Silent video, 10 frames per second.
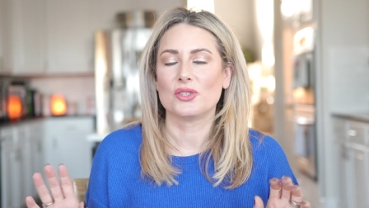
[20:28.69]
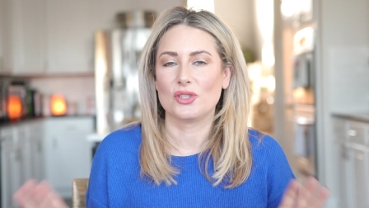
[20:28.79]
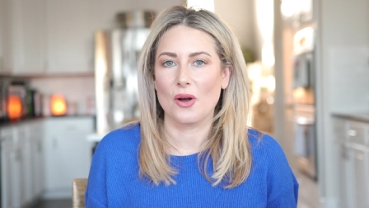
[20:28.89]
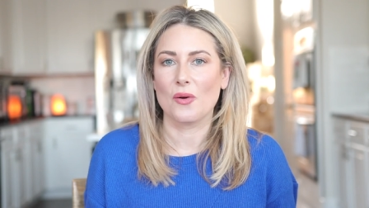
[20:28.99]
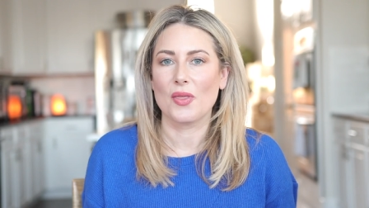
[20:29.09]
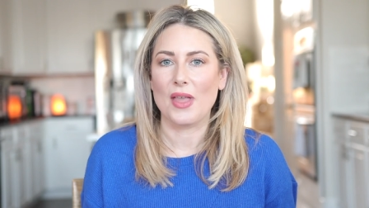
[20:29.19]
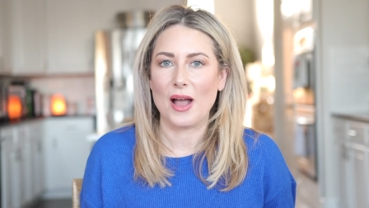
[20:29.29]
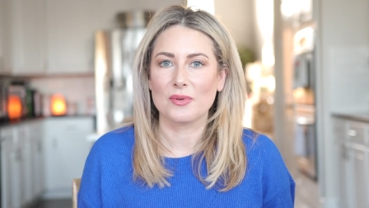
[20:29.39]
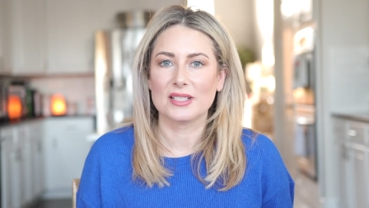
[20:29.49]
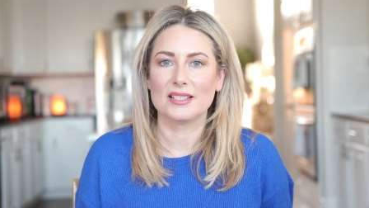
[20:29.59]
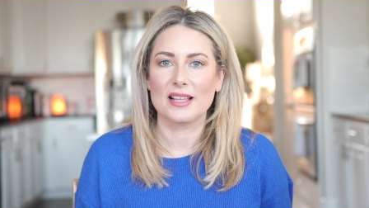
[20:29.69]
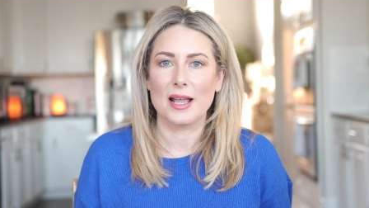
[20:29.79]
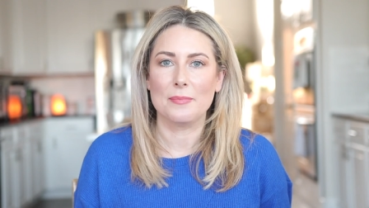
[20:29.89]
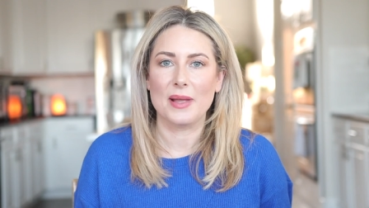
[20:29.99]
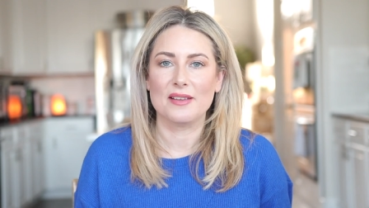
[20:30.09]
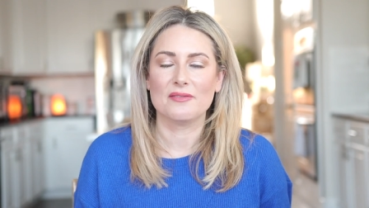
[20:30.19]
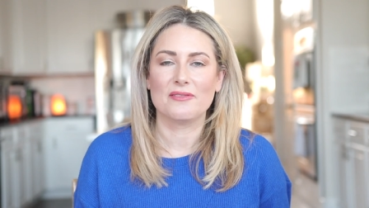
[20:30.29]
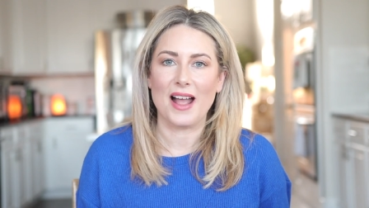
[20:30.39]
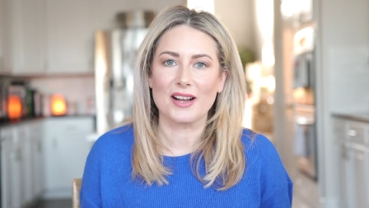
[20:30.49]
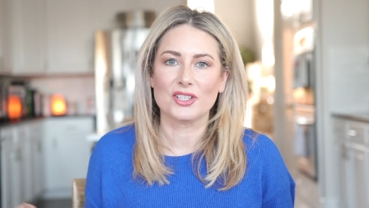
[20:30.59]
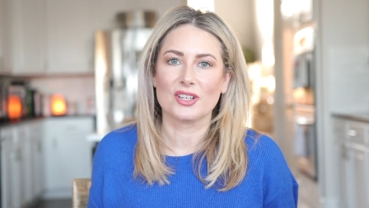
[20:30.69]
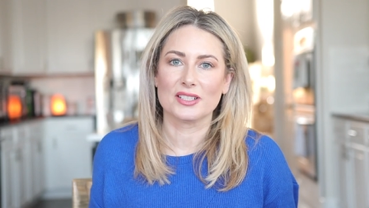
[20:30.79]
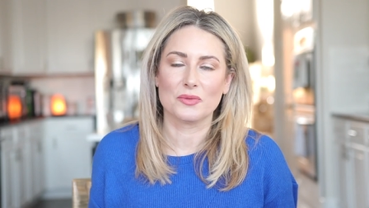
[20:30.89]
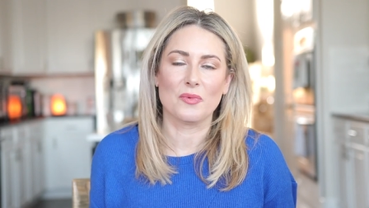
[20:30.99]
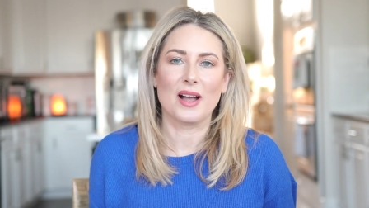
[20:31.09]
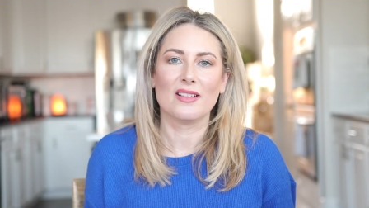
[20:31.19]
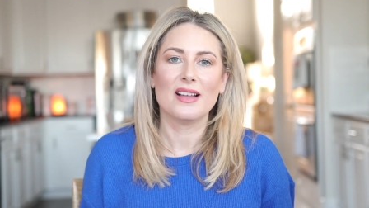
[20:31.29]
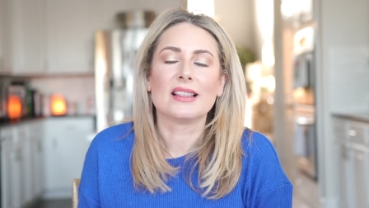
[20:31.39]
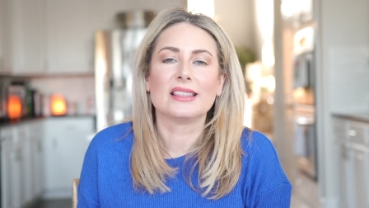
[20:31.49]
So that was a main factor as well.